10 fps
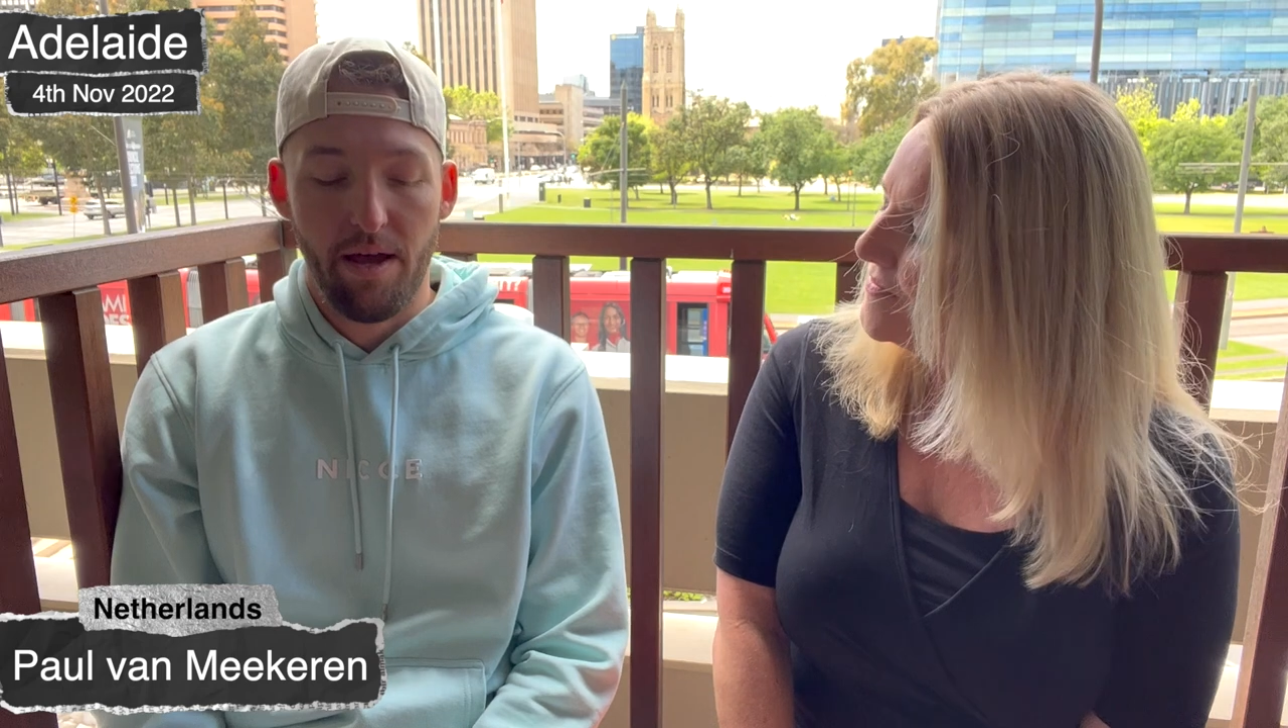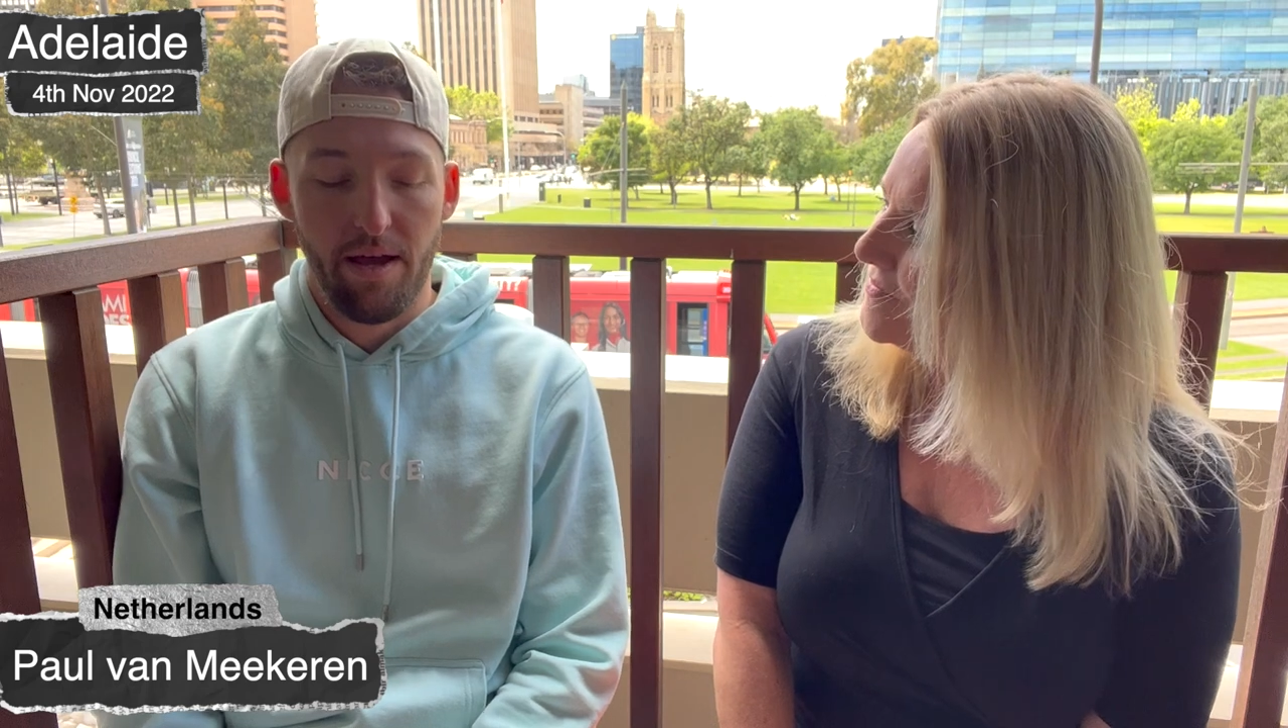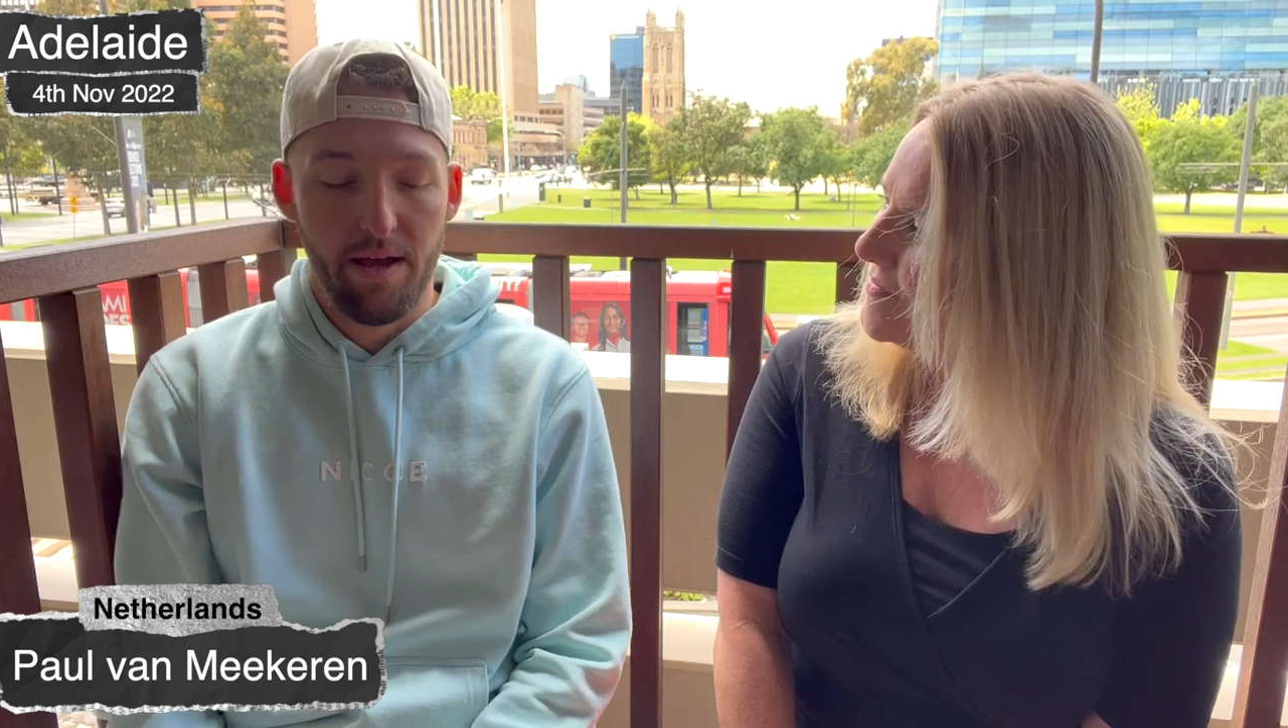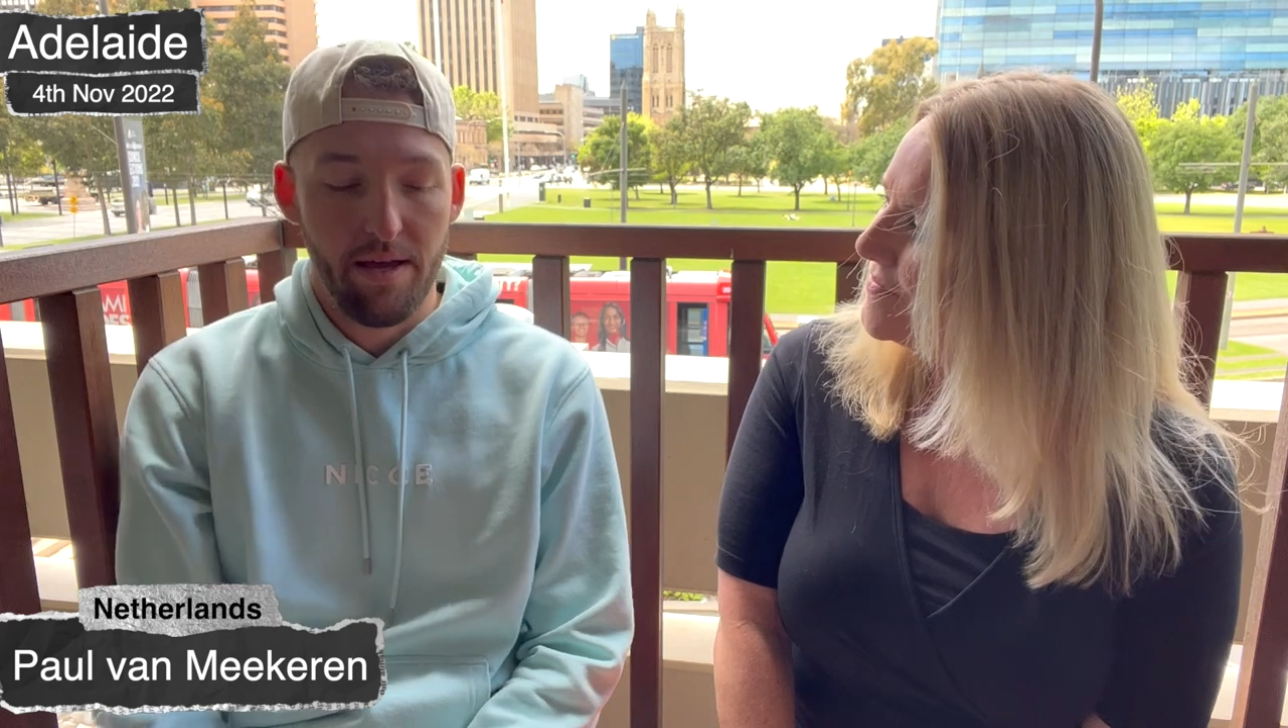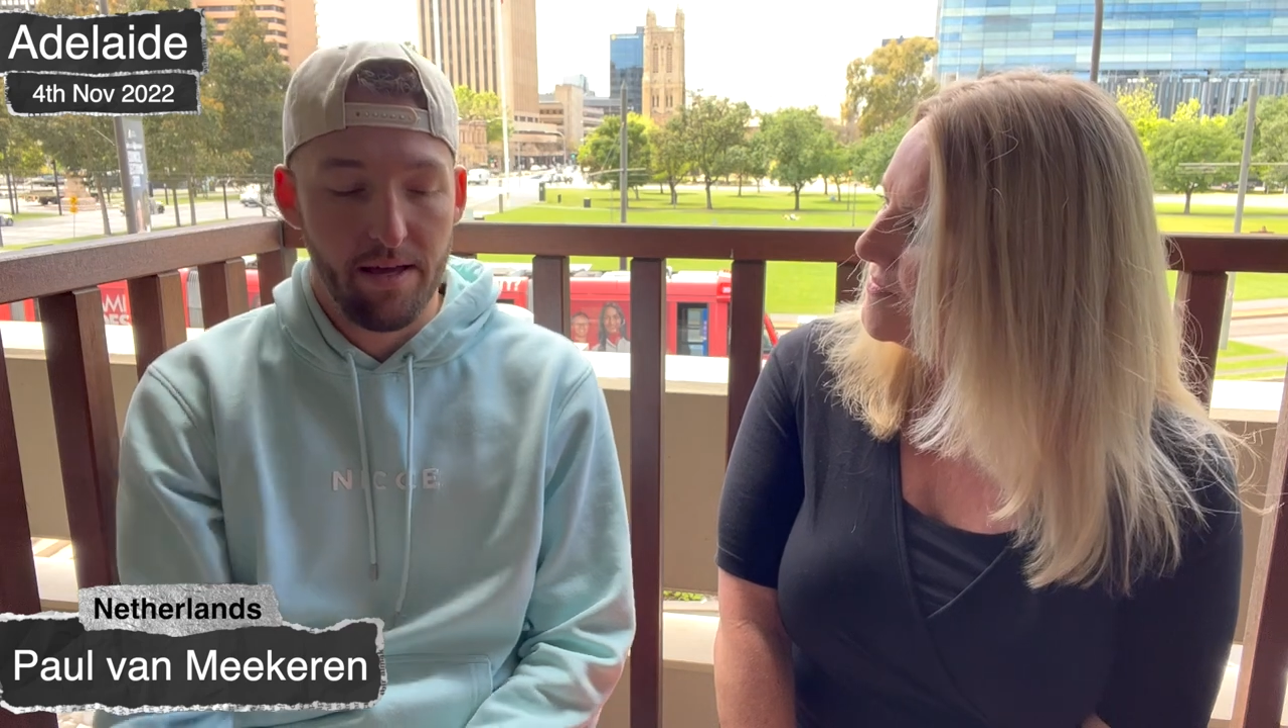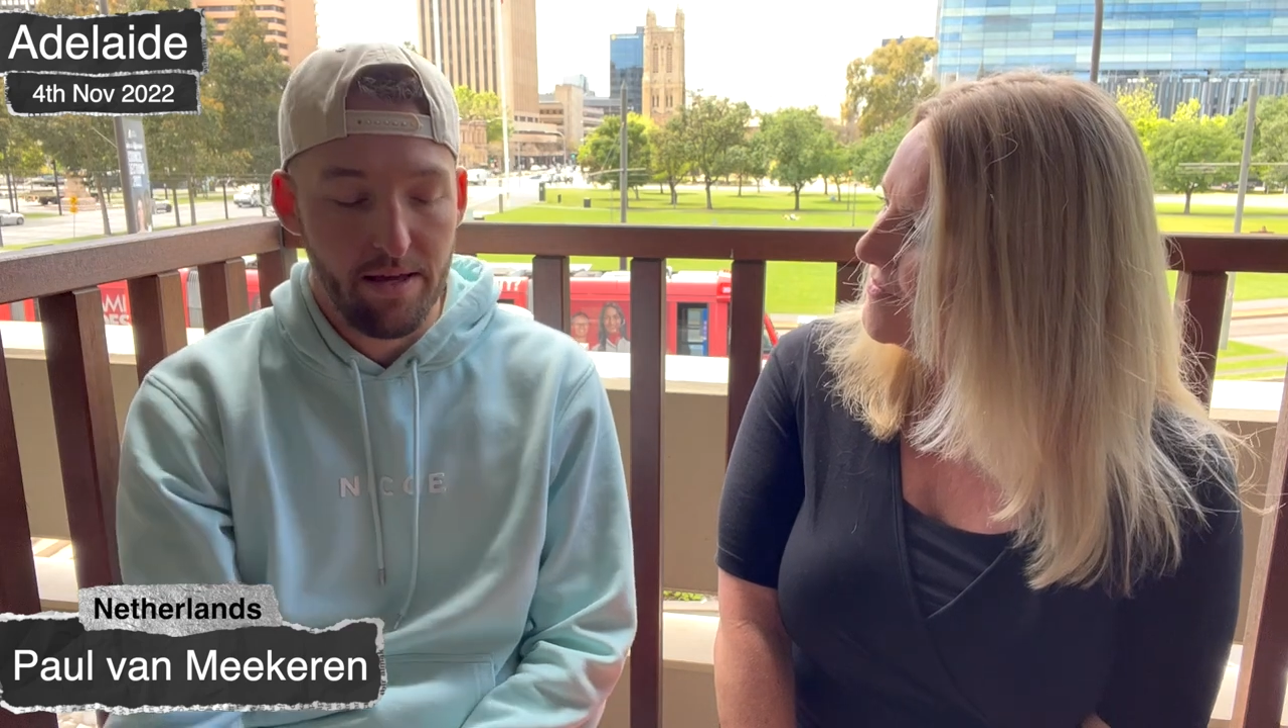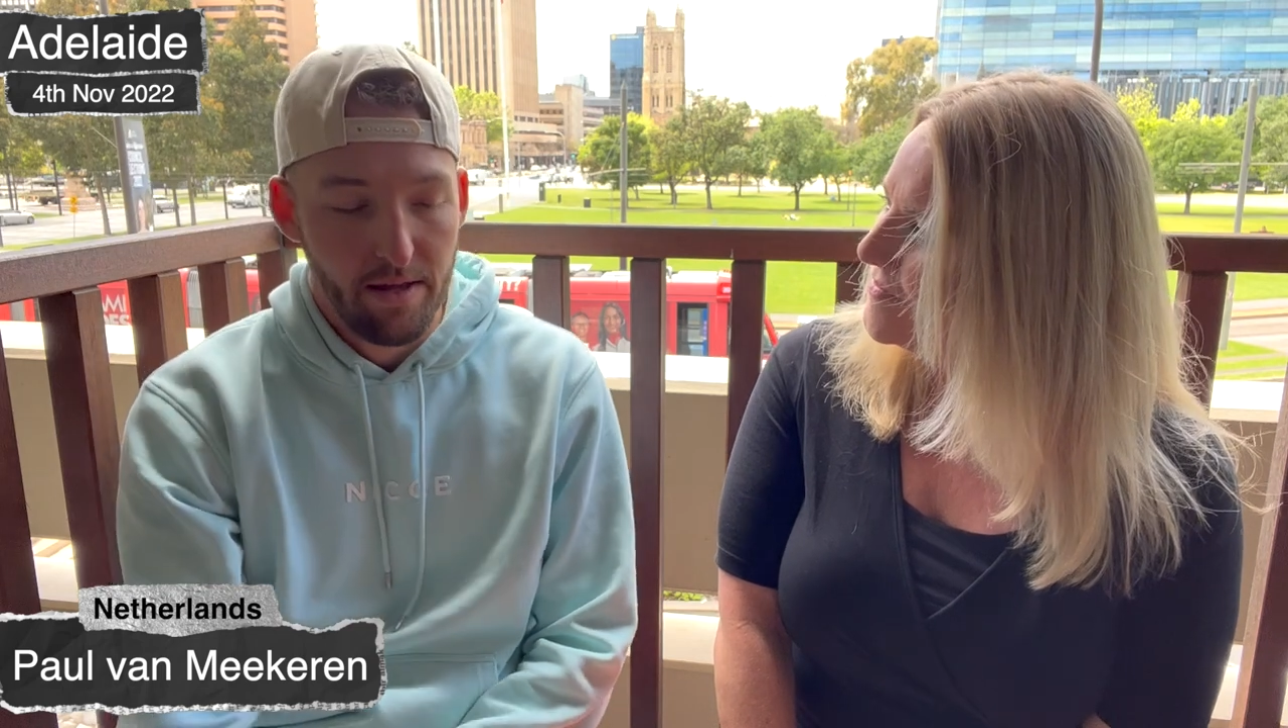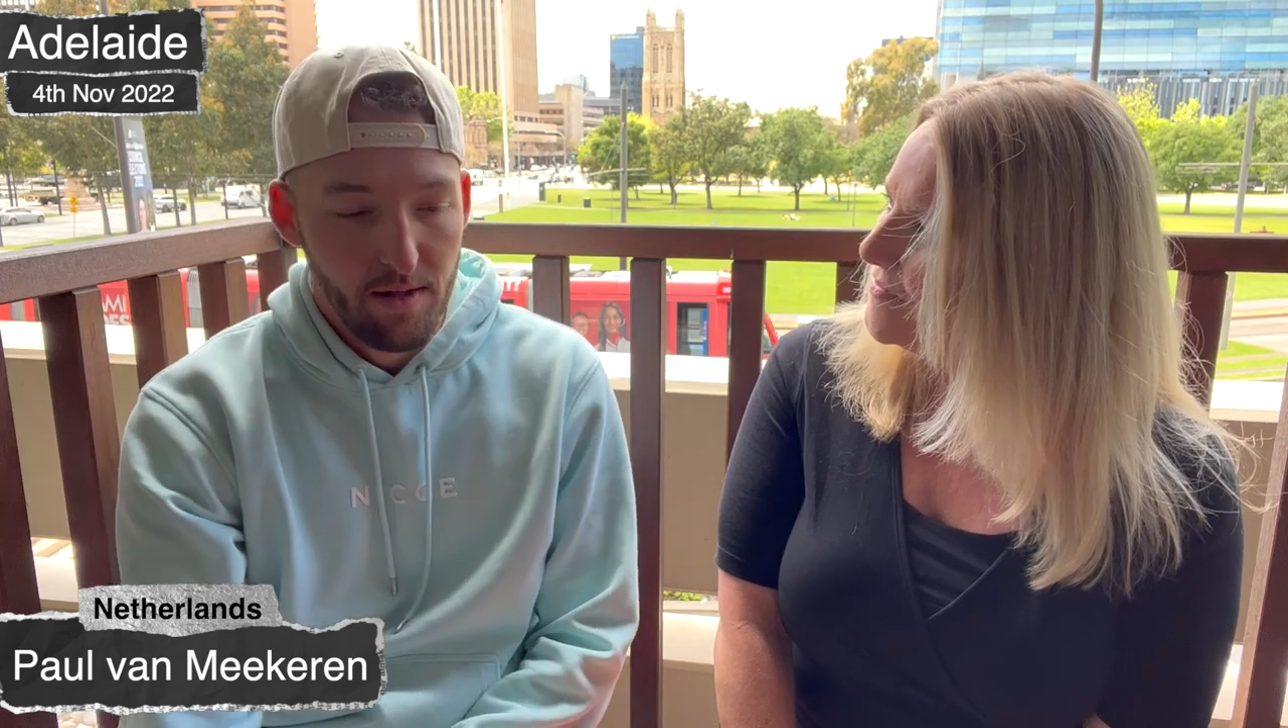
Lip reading: a